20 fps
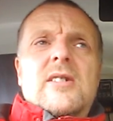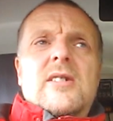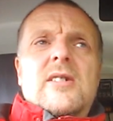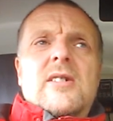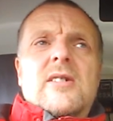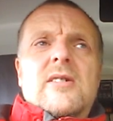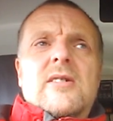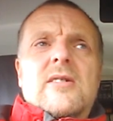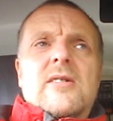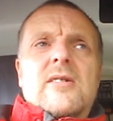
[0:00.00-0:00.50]

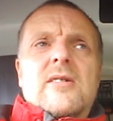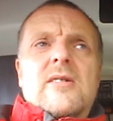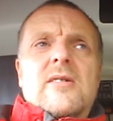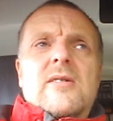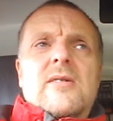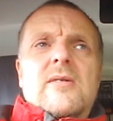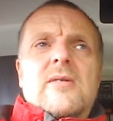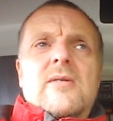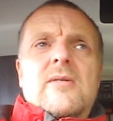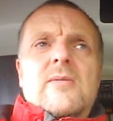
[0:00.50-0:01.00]
that
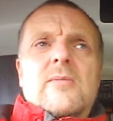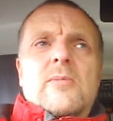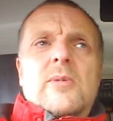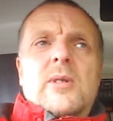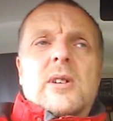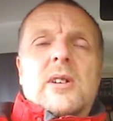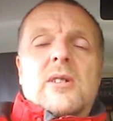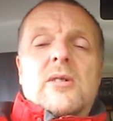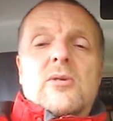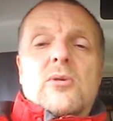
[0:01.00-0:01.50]

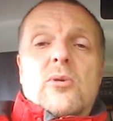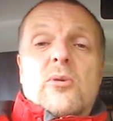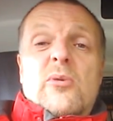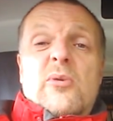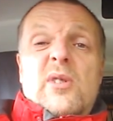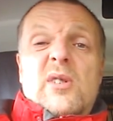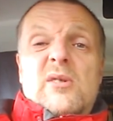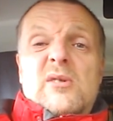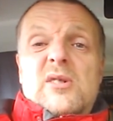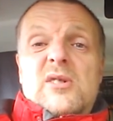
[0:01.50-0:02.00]
we can all
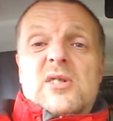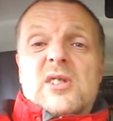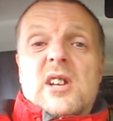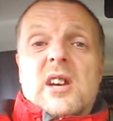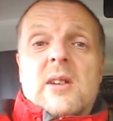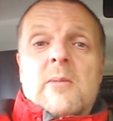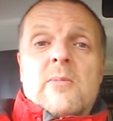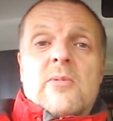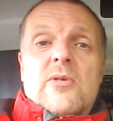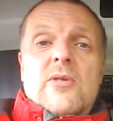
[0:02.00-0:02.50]
feel the
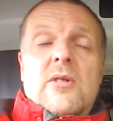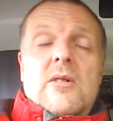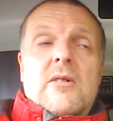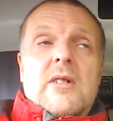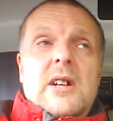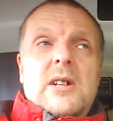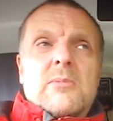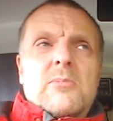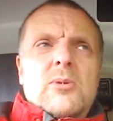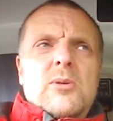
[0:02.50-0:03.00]
same for our
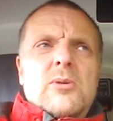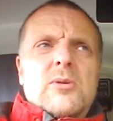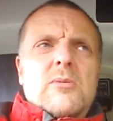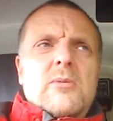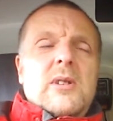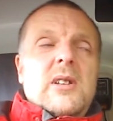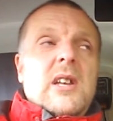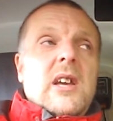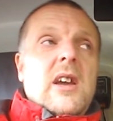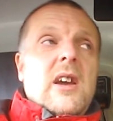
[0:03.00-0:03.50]
animals
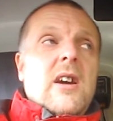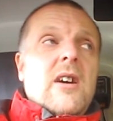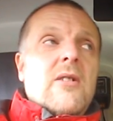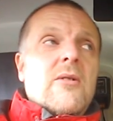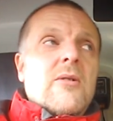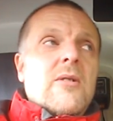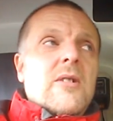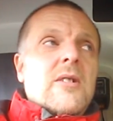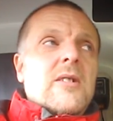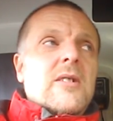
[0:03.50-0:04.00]
when they go.
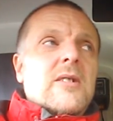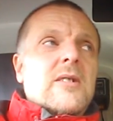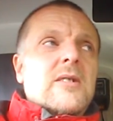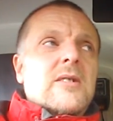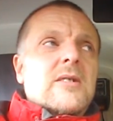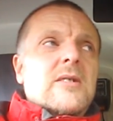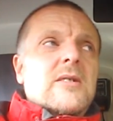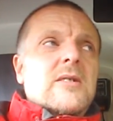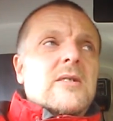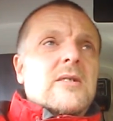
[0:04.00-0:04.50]

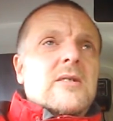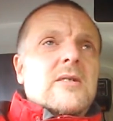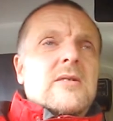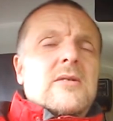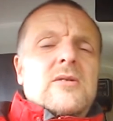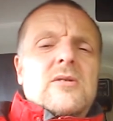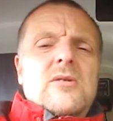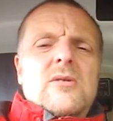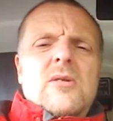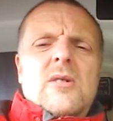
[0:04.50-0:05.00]

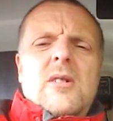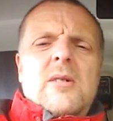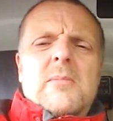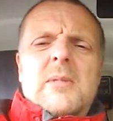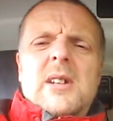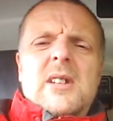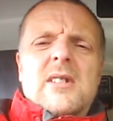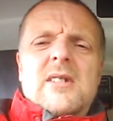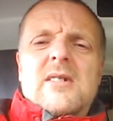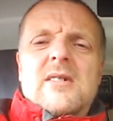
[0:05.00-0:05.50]
Do you know what I
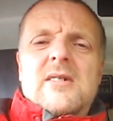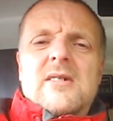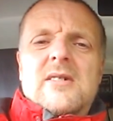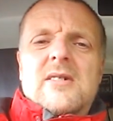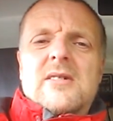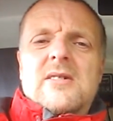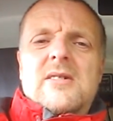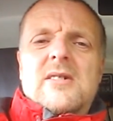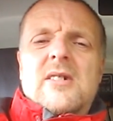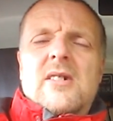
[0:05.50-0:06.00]
mean?
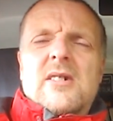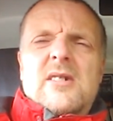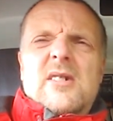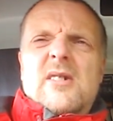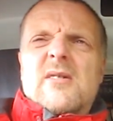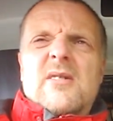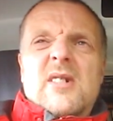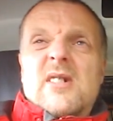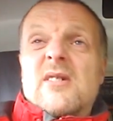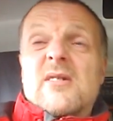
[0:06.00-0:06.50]
I
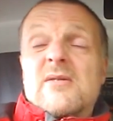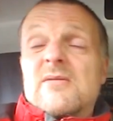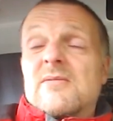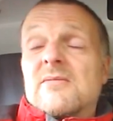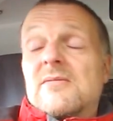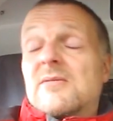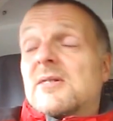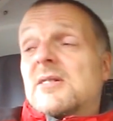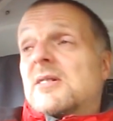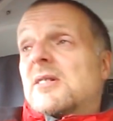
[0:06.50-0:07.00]
don't know.
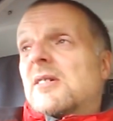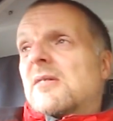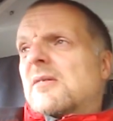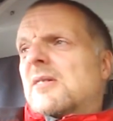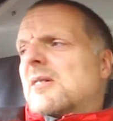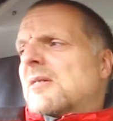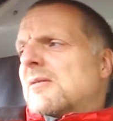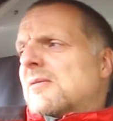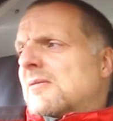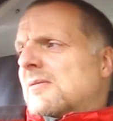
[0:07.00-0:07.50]
I don't
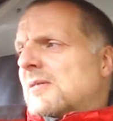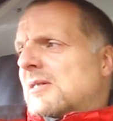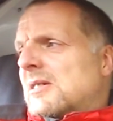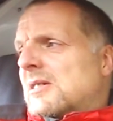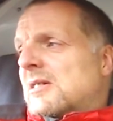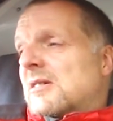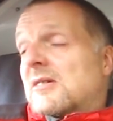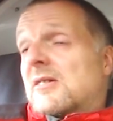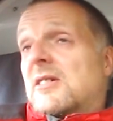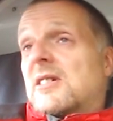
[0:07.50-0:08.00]
know. I
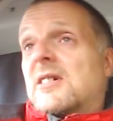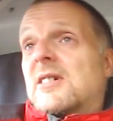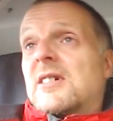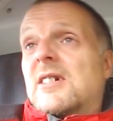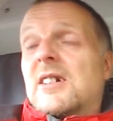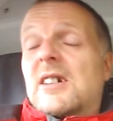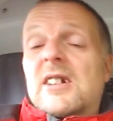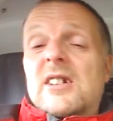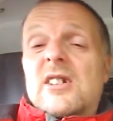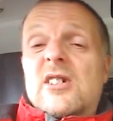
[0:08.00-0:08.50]
don't know.
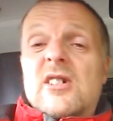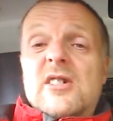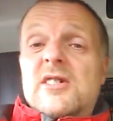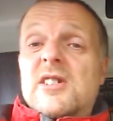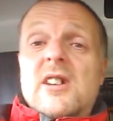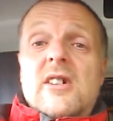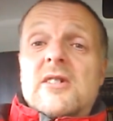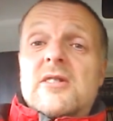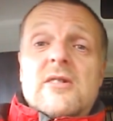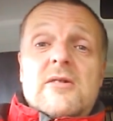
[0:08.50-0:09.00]
Like I
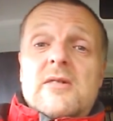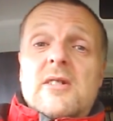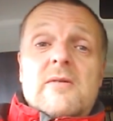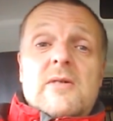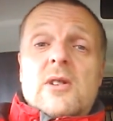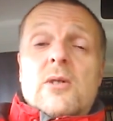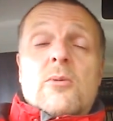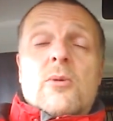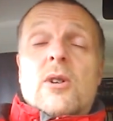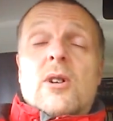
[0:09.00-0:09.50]
say, I don't even
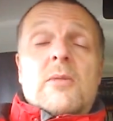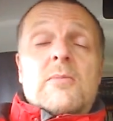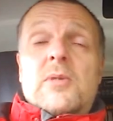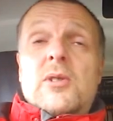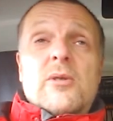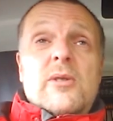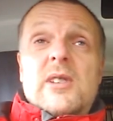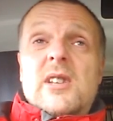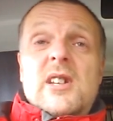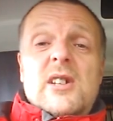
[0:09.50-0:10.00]
know what I'm
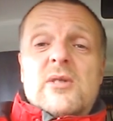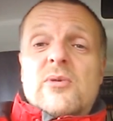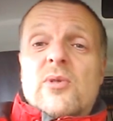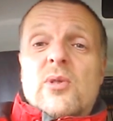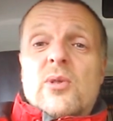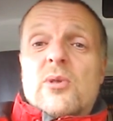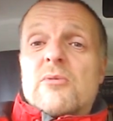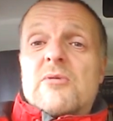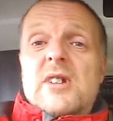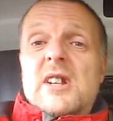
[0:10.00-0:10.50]
doing these
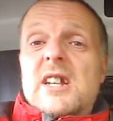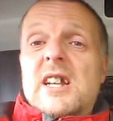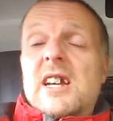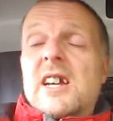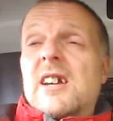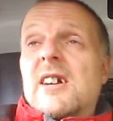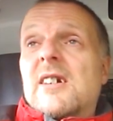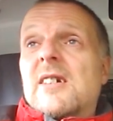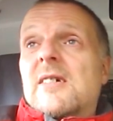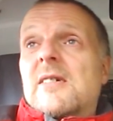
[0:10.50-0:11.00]
for, really.
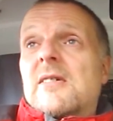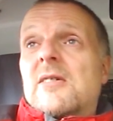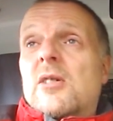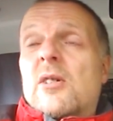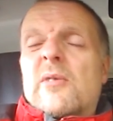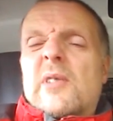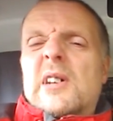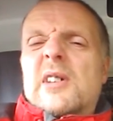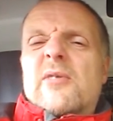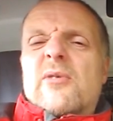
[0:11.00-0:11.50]

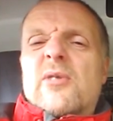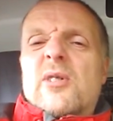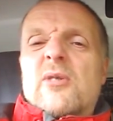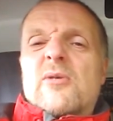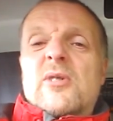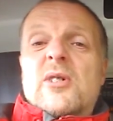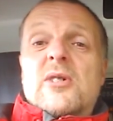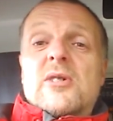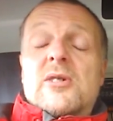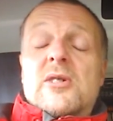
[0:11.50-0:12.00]
I've had a
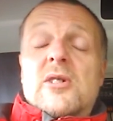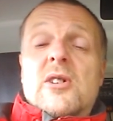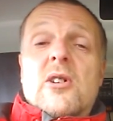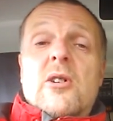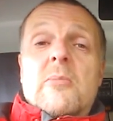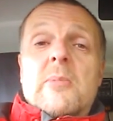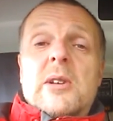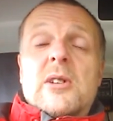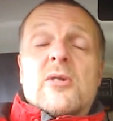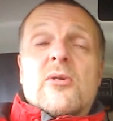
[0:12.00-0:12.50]
few nice
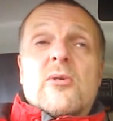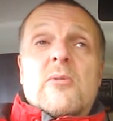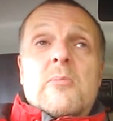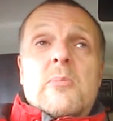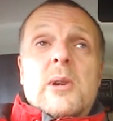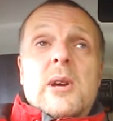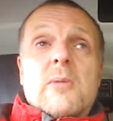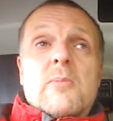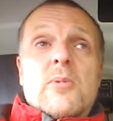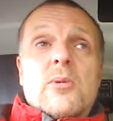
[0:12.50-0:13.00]
comments from
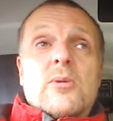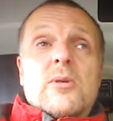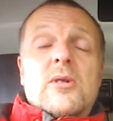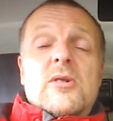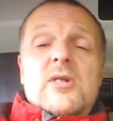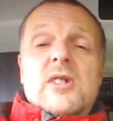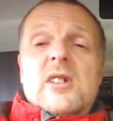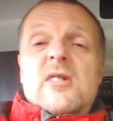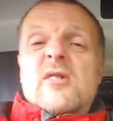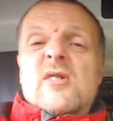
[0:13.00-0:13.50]
people
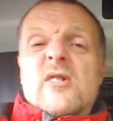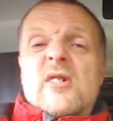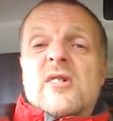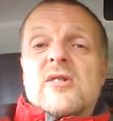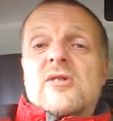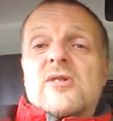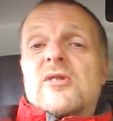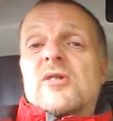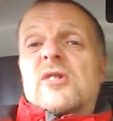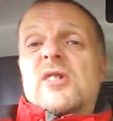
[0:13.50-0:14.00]
that says, you know, you
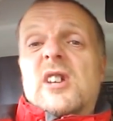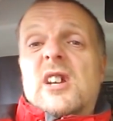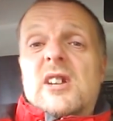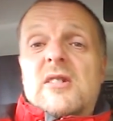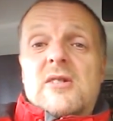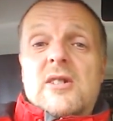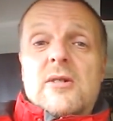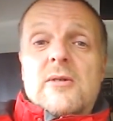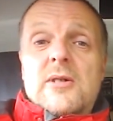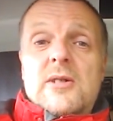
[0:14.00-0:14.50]
should just
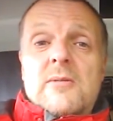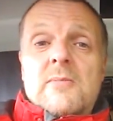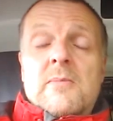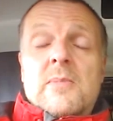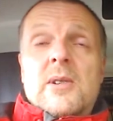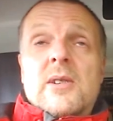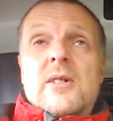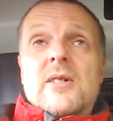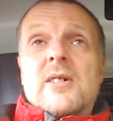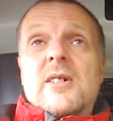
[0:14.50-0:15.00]
keep doing them,
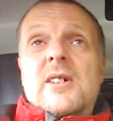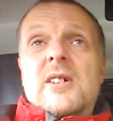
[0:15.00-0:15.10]
but